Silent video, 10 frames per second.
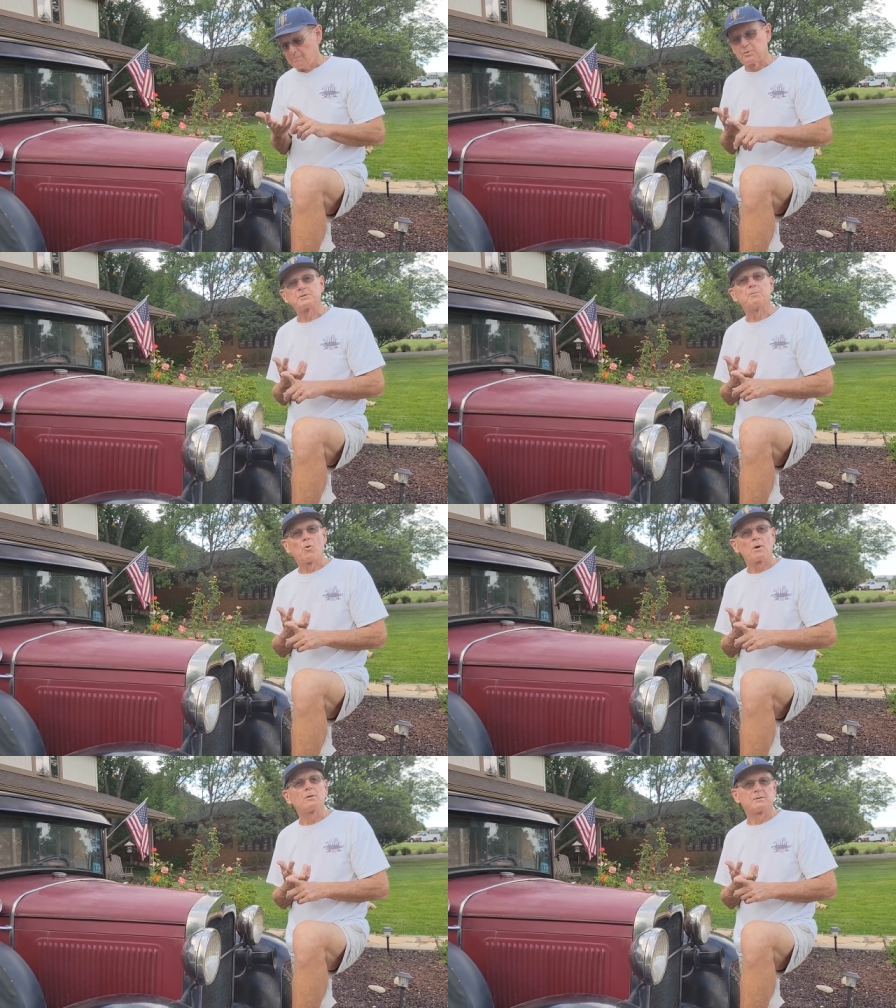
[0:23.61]
I put
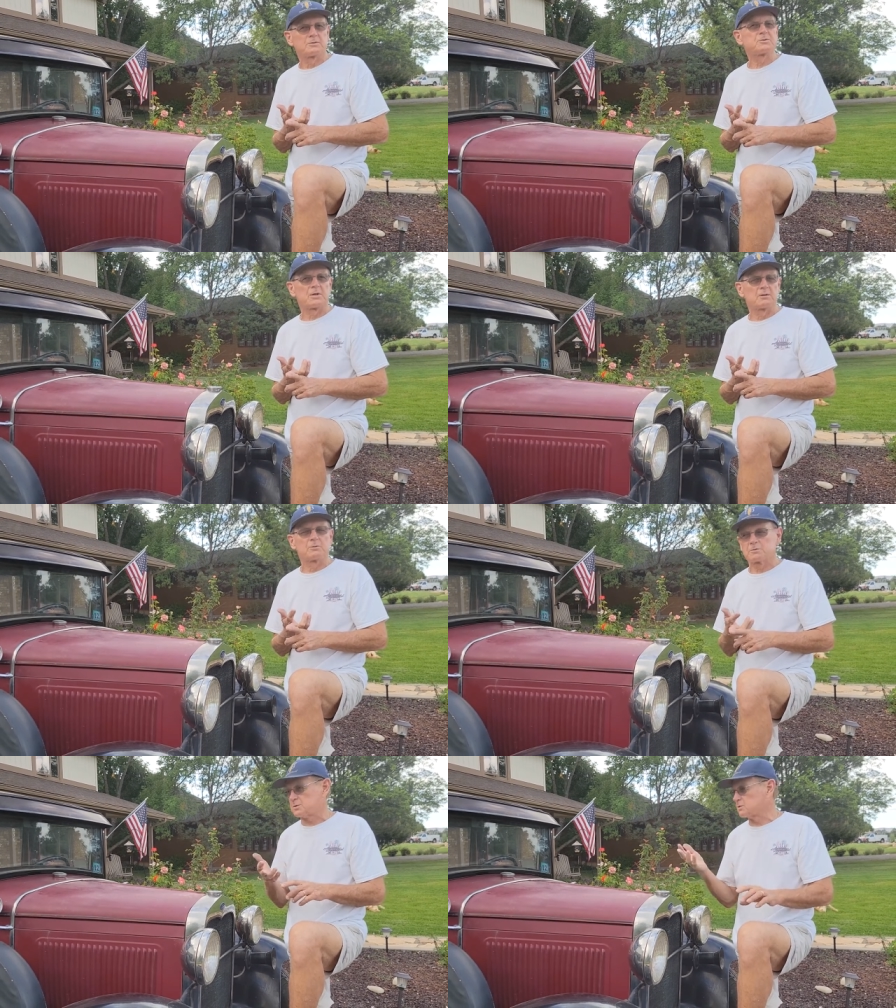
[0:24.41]
some oil in the
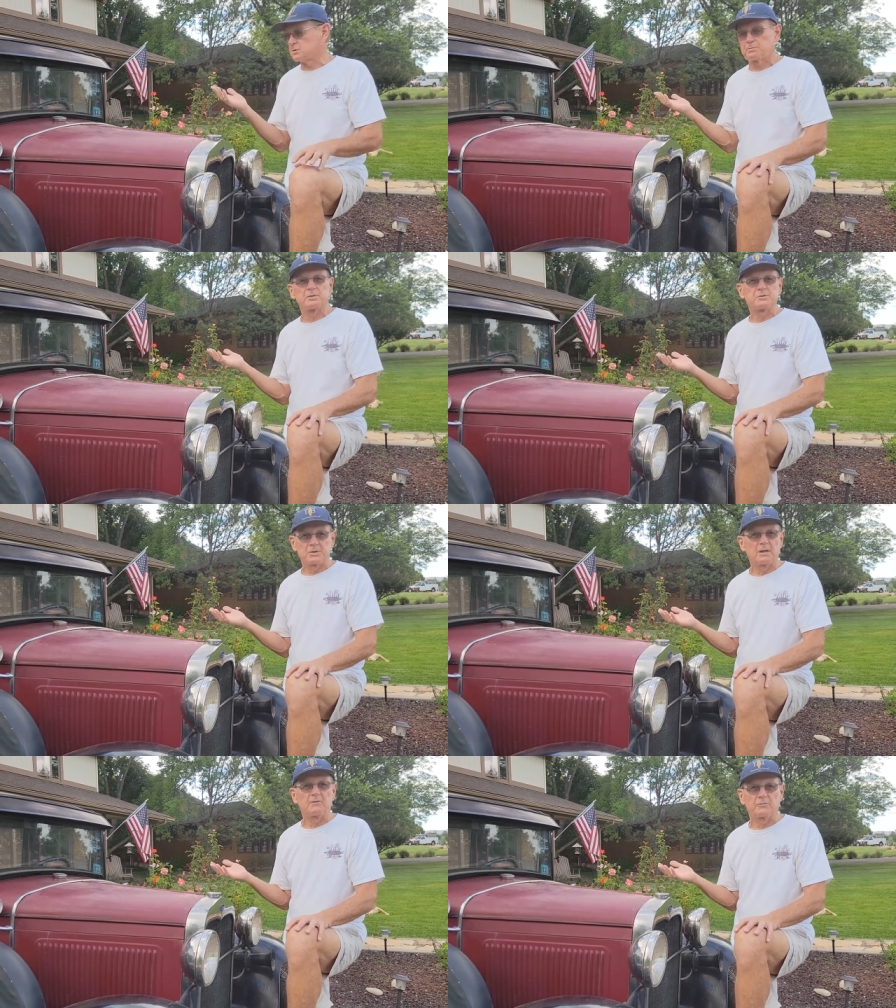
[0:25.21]
cylinders because it's been
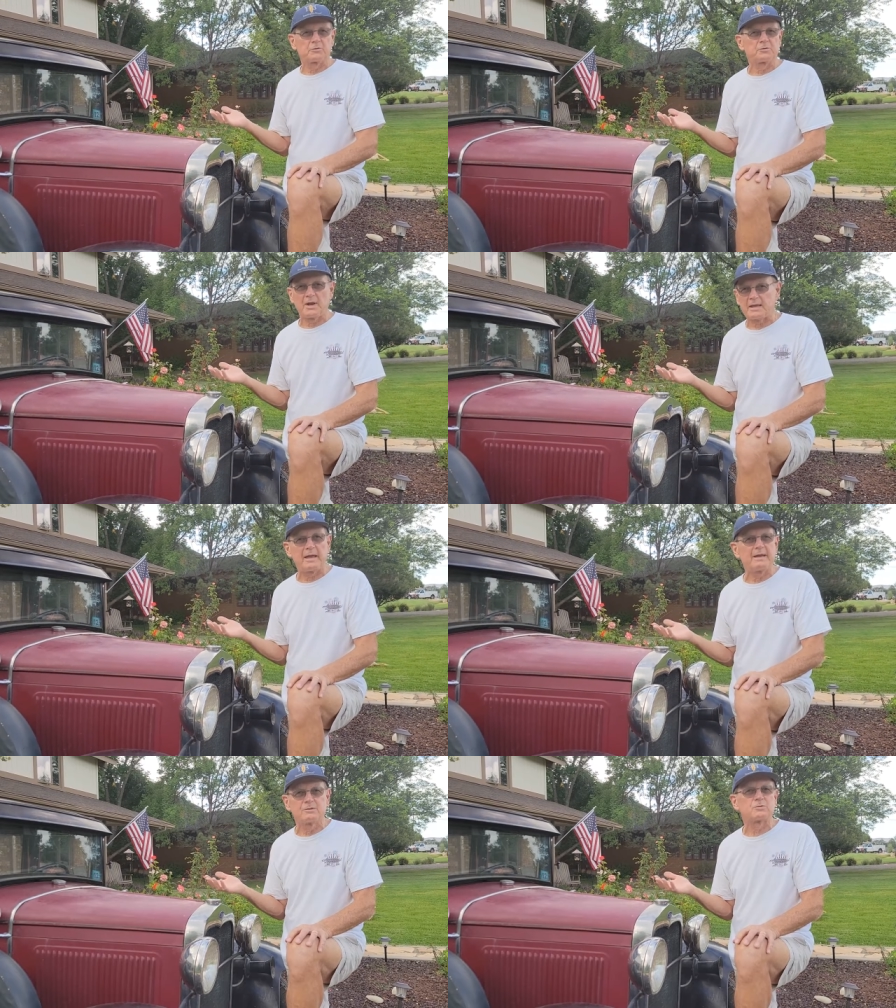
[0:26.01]
sitting for
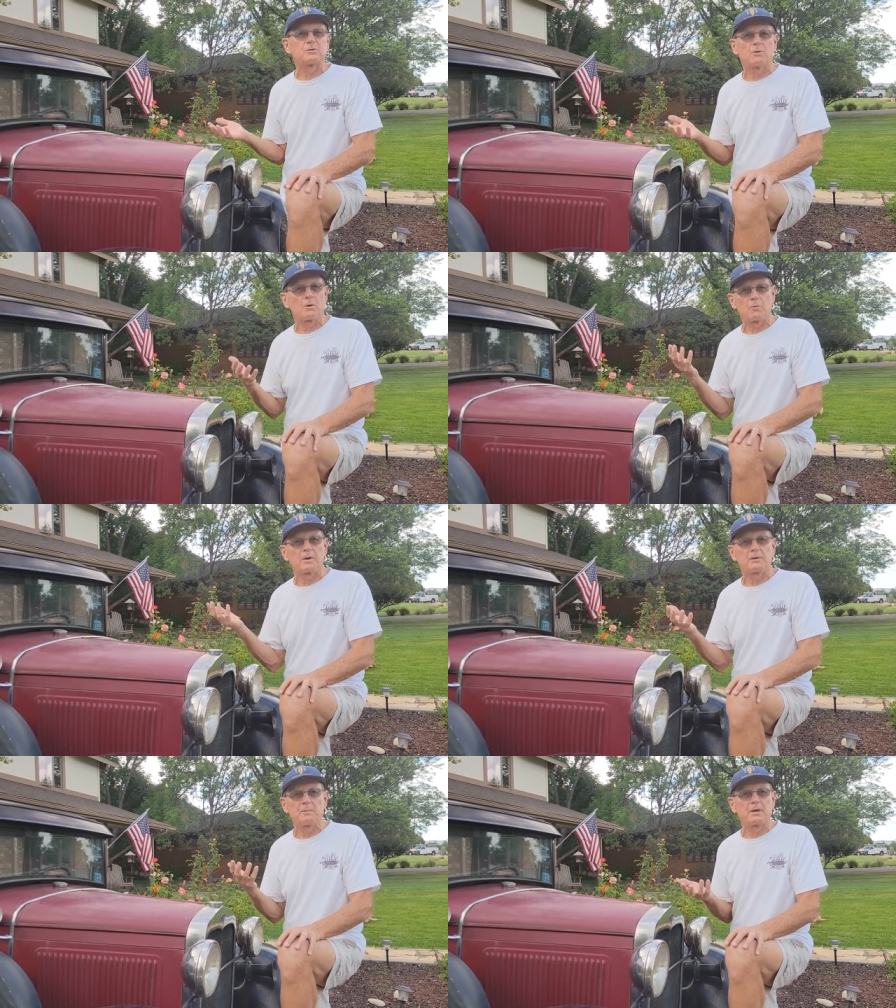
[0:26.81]
decades, so I
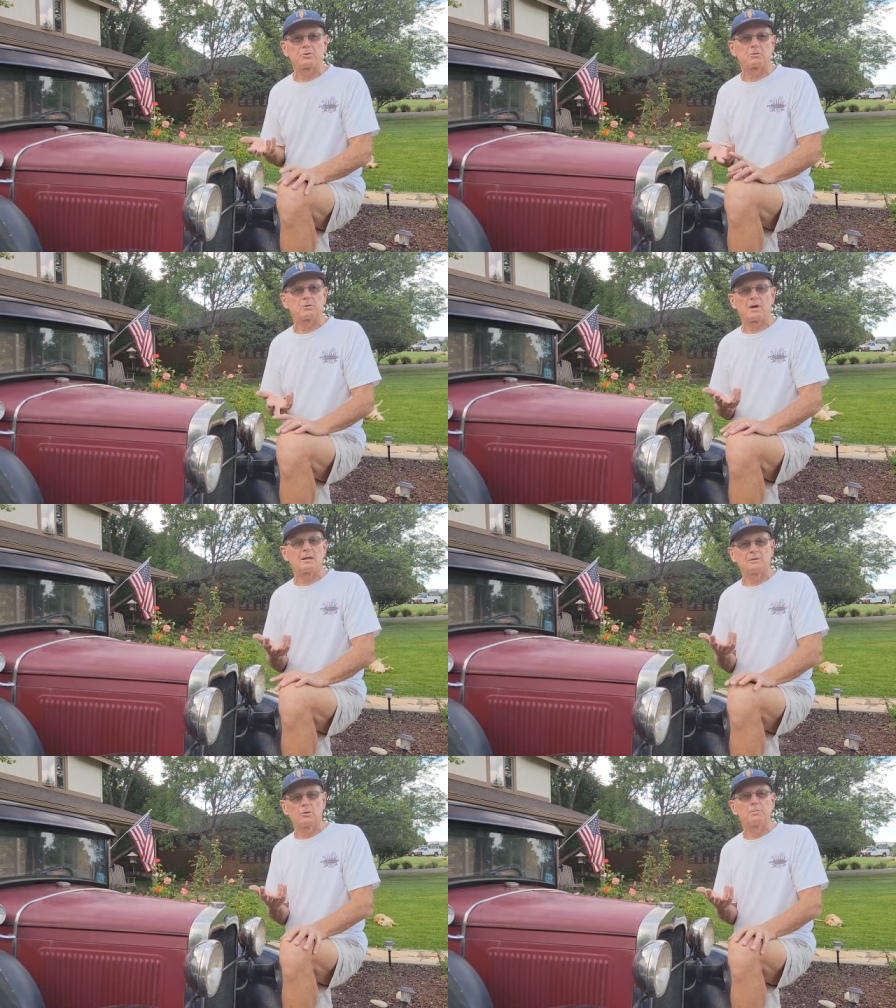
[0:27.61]
wanted to make sure it
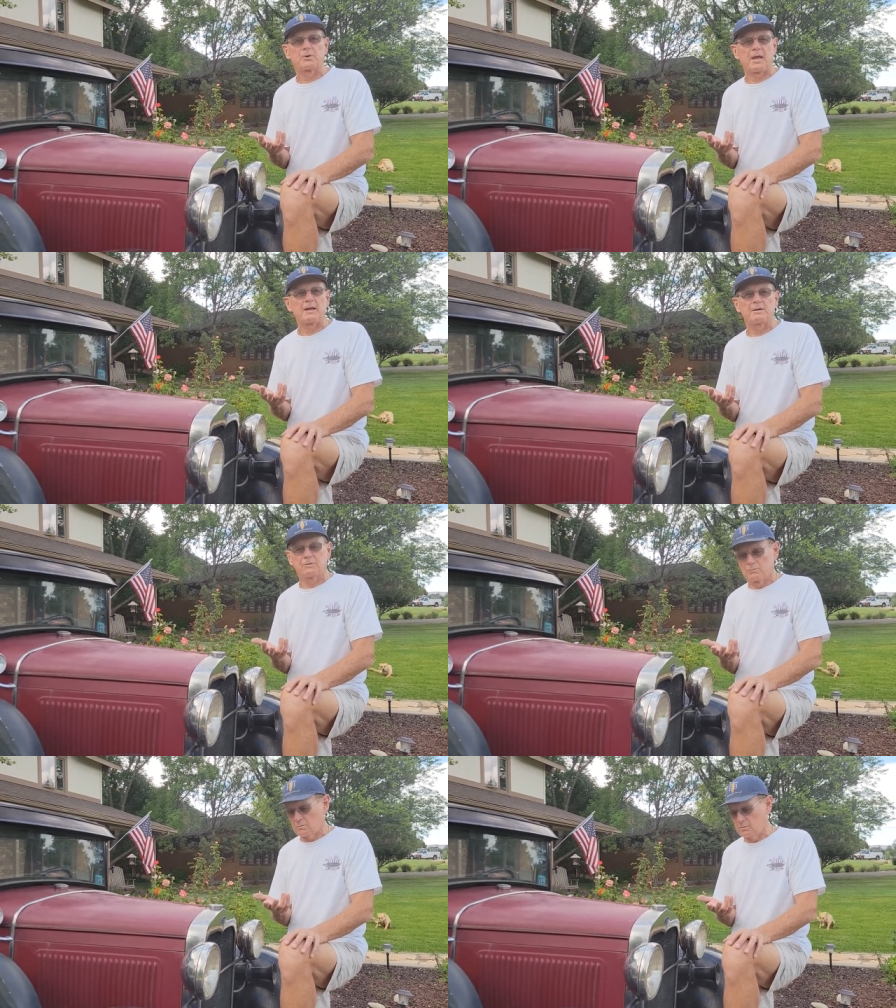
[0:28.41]
got lubricated
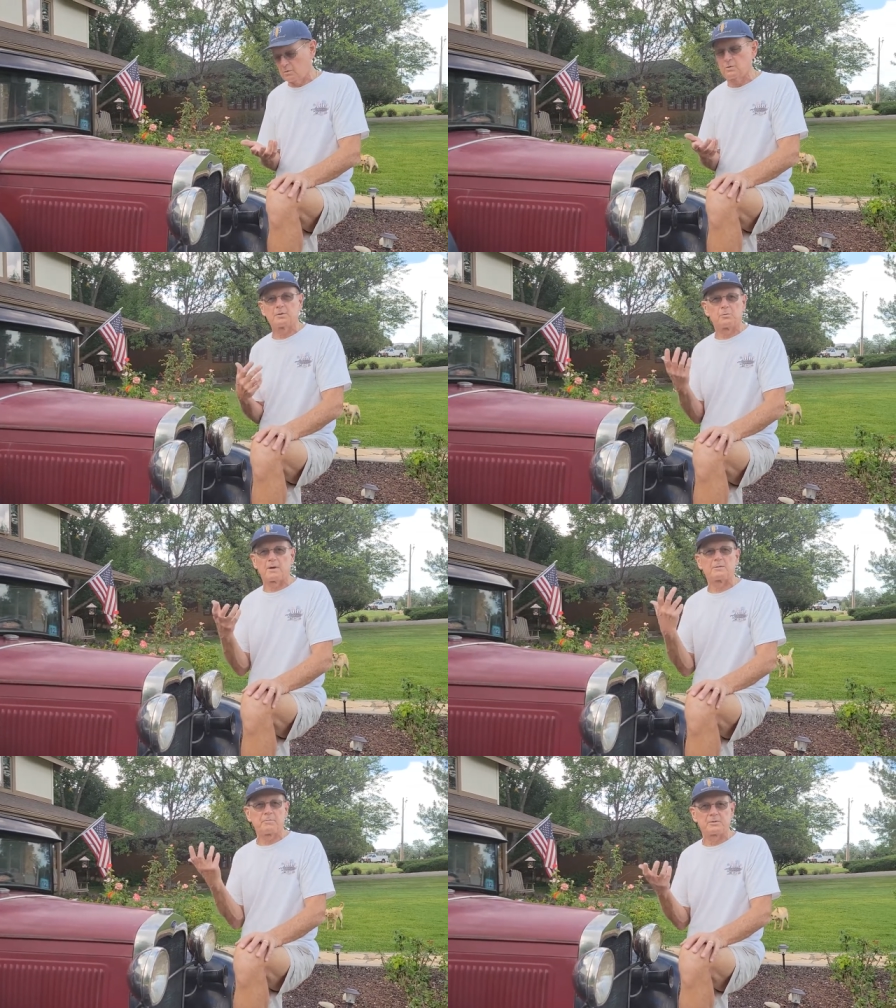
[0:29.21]
good
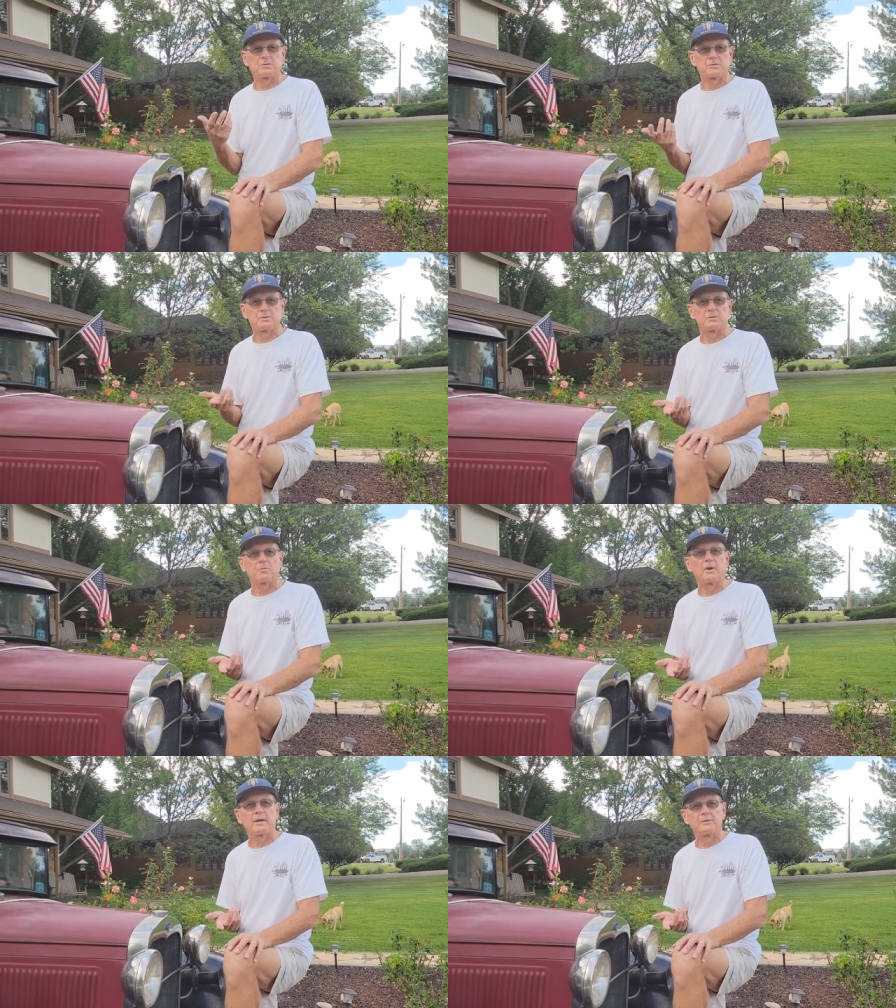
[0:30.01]
around the pistons and
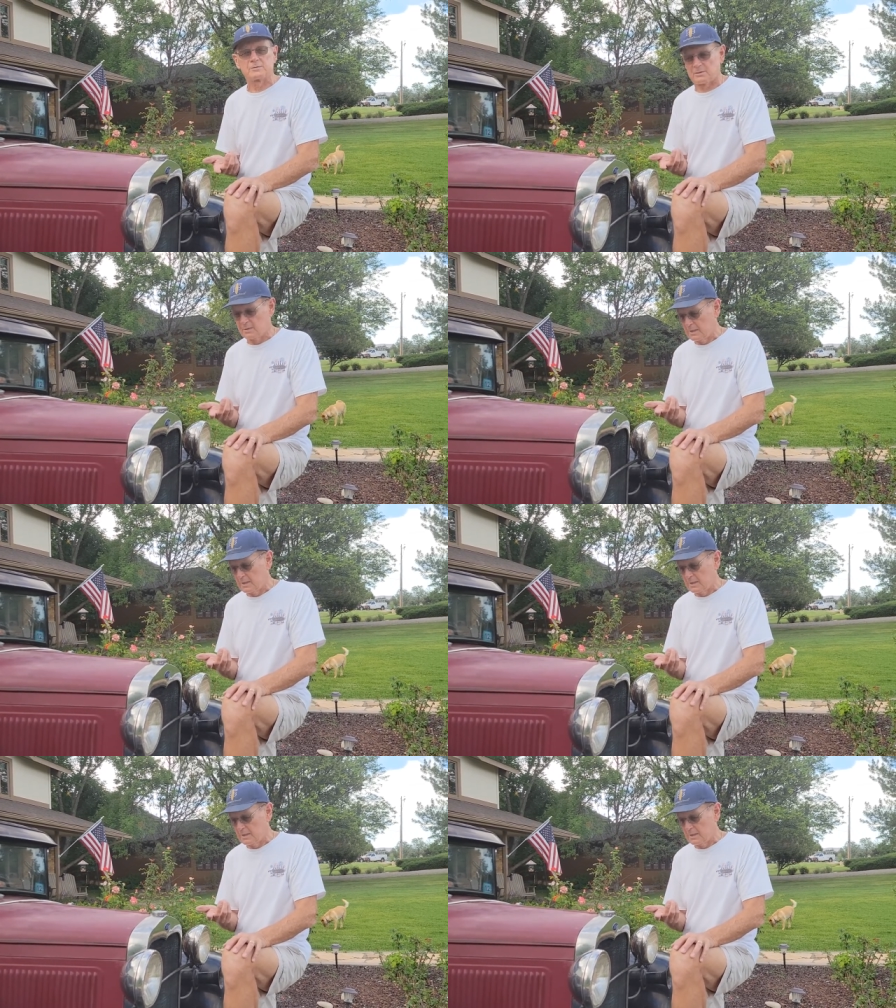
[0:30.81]
the rings.